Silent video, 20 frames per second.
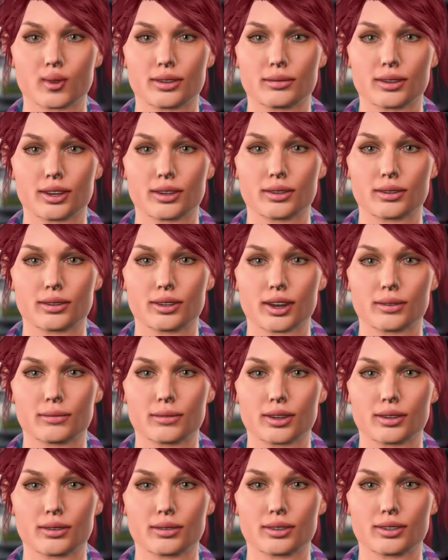in twenty
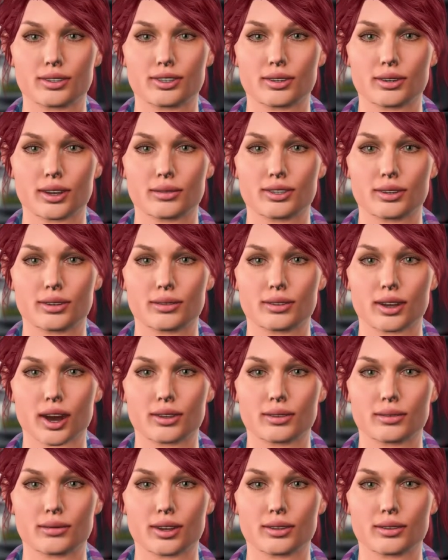twenty, seeks to
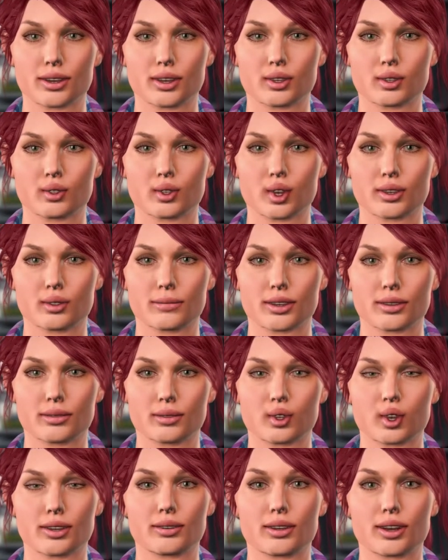create the Industry
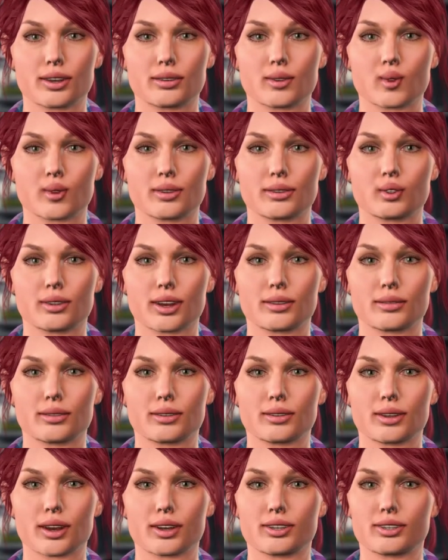Blockchain League and
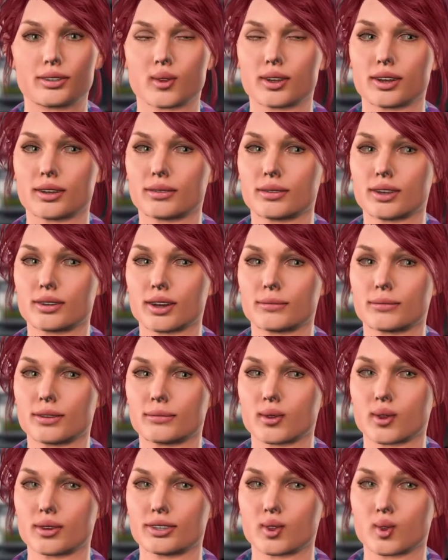attract at least one hundred
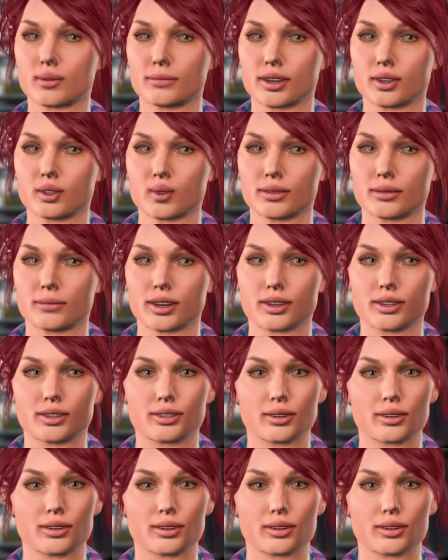members from
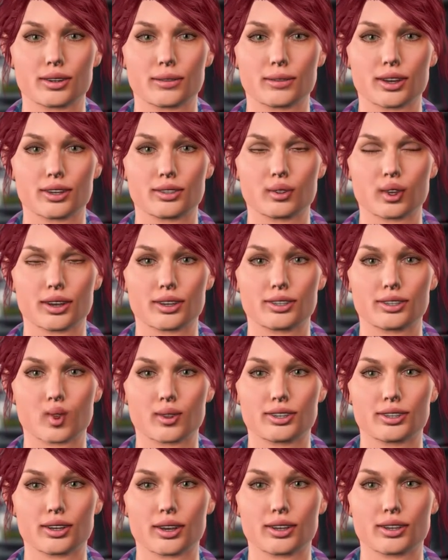enterprise, industry
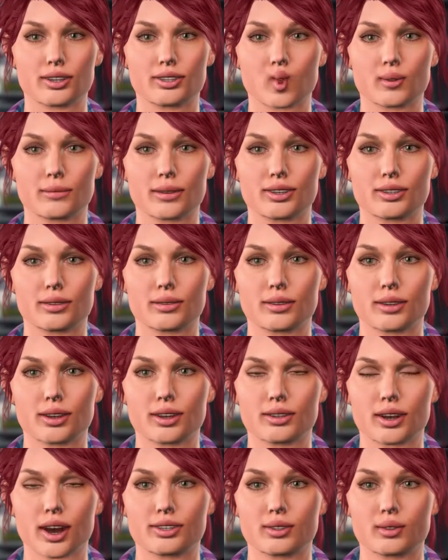associations,
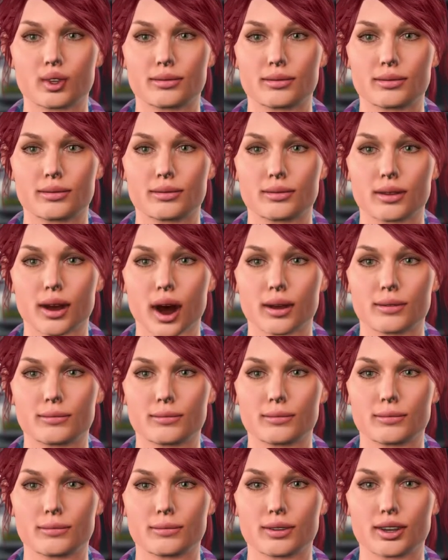industry media,
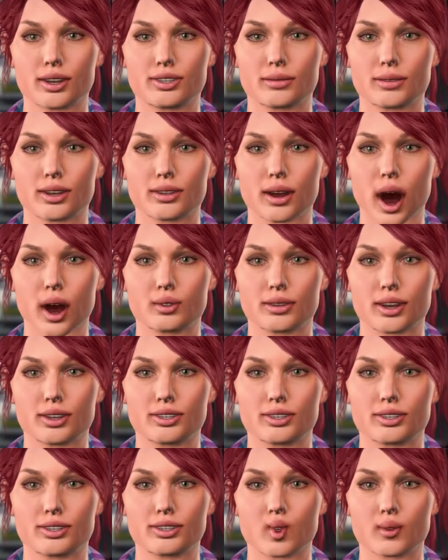investment
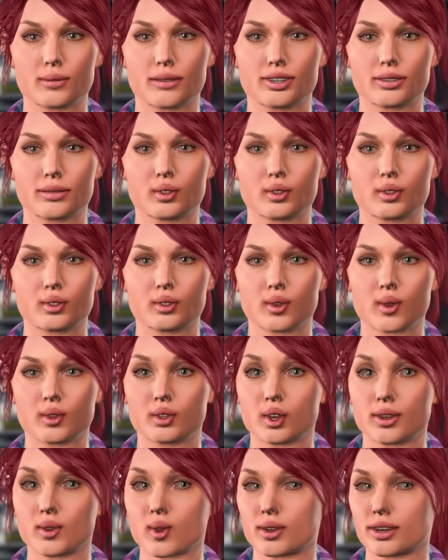organizations,
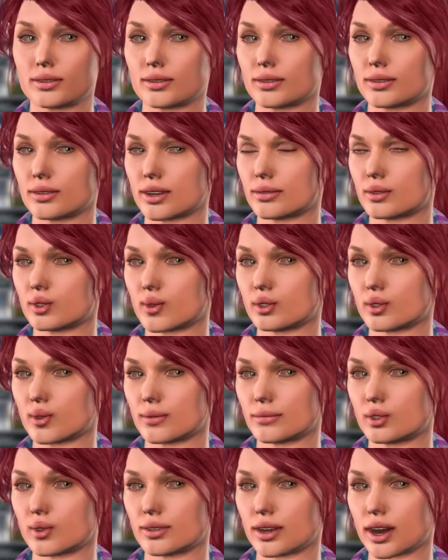tertiary
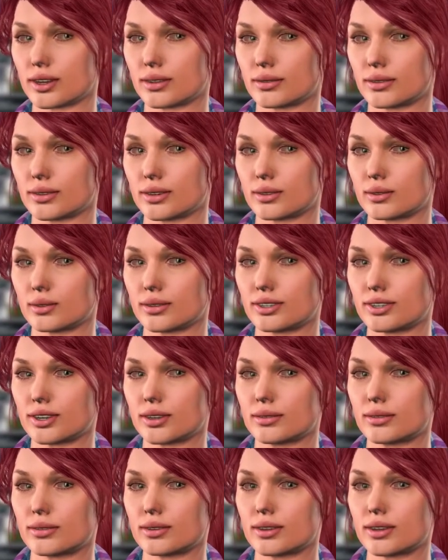institutions and think tanks.
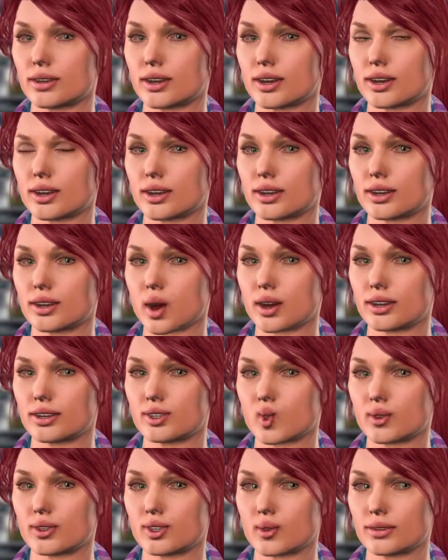
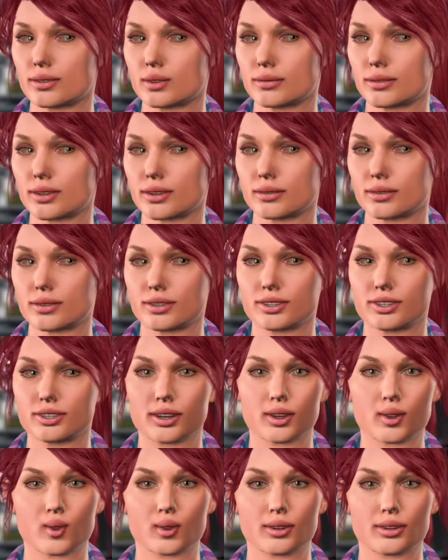Alice was with you.
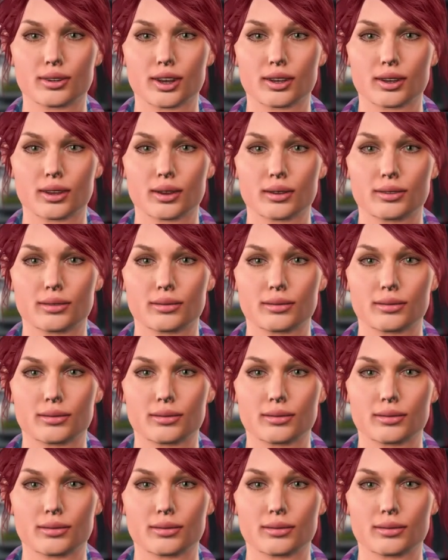See you later.